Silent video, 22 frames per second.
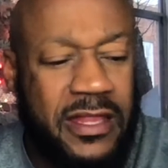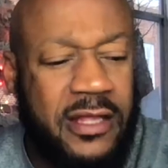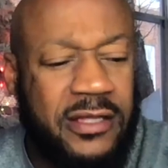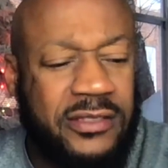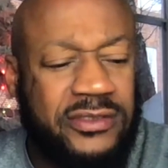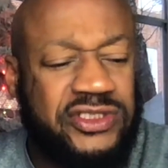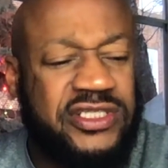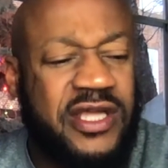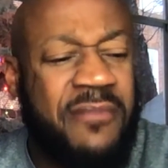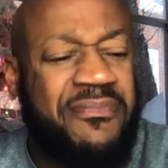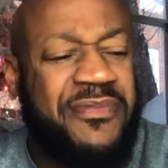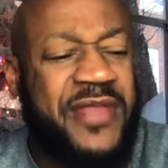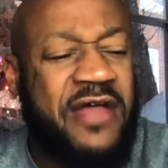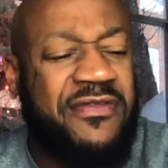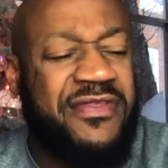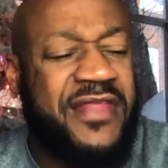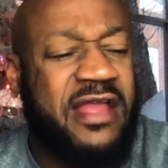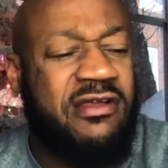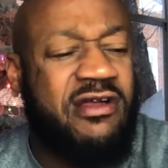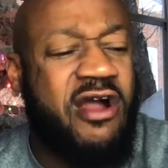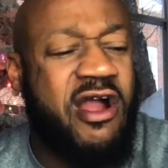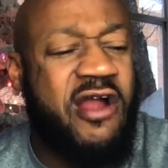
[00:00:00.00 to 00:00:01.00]
jumped out
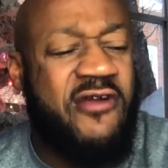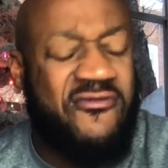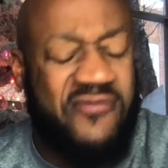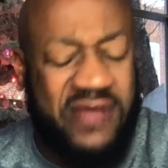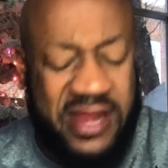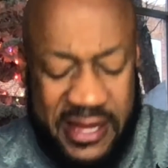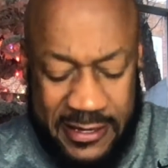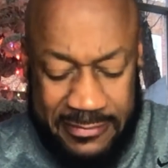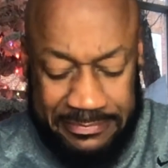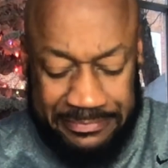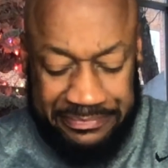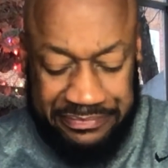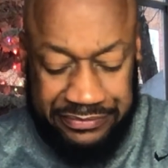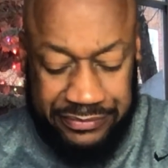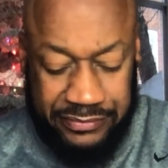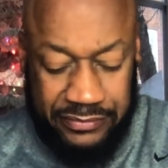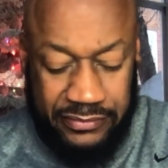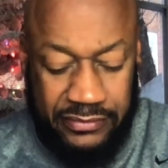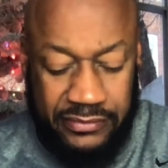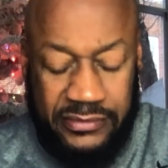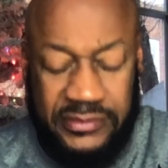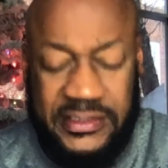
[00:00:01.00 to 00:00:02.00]
that car and
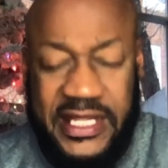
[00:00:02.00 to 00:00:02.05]
ran.